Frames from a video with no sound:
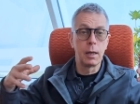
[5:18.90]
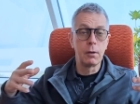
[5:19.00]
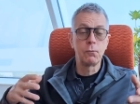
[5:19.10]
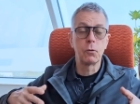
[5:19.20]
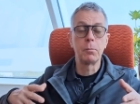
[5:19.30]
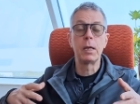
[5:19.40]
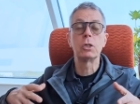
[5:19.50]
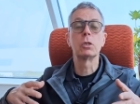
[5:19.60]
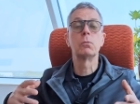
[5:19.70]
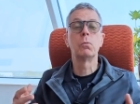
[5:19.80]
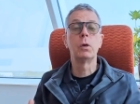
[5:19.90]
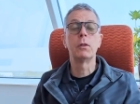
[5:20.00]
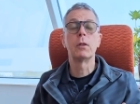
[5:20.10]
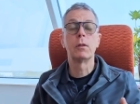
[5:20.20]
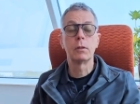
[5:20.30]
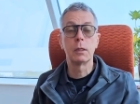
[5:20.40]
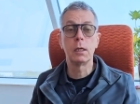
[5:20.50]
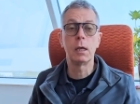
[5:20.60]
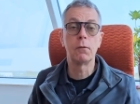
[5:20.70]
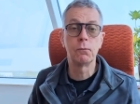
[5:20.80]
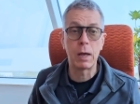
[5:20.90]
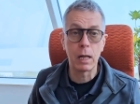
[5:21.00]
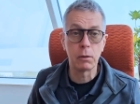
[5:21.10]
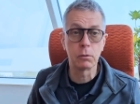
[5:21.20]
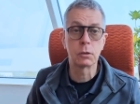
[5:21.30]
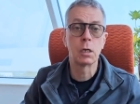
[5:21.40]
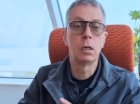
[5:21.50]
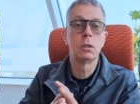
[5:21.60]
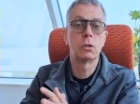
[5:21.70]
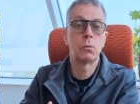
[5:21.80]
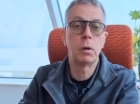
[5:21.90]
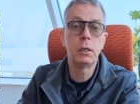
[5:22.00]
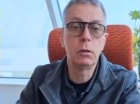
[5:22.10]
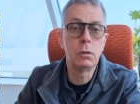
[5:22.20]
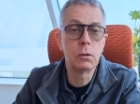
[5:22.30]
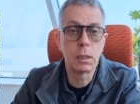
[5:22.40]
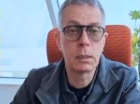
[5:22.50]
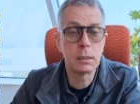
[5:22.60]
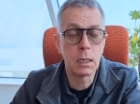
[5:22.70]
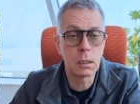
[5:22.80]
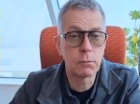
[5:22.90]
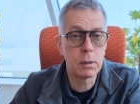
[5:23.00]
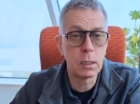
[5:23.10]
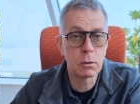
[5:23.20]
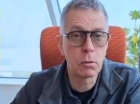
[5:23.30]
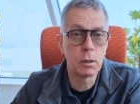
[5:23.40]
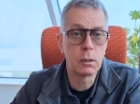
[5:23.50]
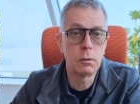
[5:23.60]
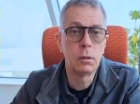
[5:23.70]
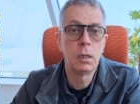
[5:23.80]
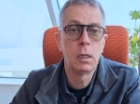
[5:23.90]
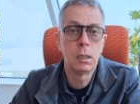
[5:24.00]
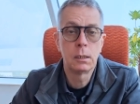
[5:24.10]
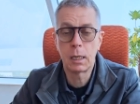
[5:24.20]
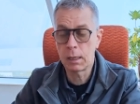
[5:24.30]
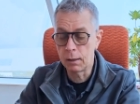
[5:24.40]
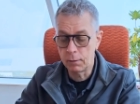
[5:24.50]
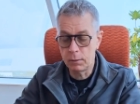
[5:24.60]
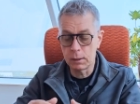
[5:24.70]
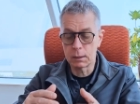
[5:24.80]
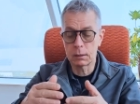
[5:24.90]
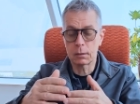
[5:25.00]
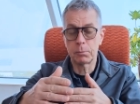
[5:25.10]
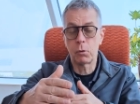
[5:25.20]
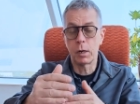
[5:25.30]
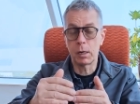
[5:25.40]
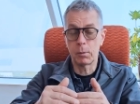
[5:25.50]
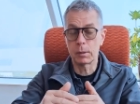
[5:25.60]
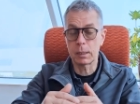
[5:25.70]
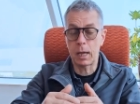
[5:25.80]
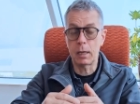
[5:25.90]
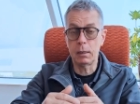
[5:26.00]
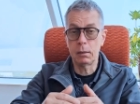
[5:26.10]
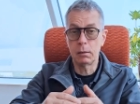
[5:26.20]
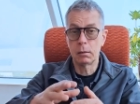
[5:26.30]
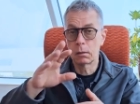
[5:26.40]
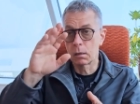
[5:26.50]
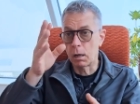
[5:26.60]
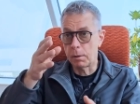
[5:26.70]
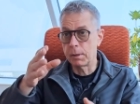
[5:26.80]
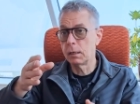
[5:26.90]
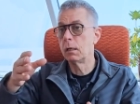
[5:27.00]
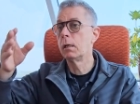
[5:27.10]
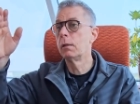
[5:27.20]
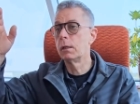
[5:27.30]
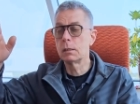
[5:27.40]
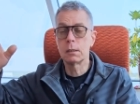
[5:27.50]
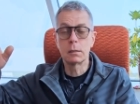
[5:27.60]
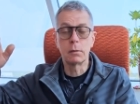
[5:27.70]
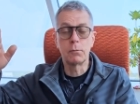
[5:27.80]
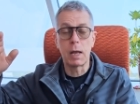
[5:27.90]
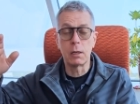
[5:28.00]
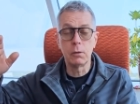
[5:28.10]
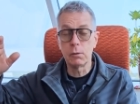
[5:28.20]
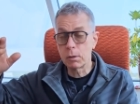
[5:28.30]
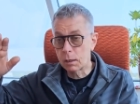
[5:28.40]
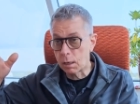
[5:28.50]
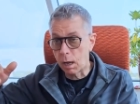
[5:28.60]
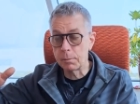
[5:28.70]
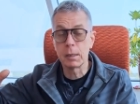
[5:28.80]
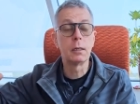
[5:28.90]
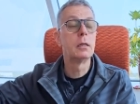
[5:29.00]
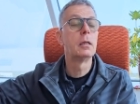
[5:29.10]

information with the values. So when you use a CSV, it's going to say, this is the point I was at, comma, this is the value, comma,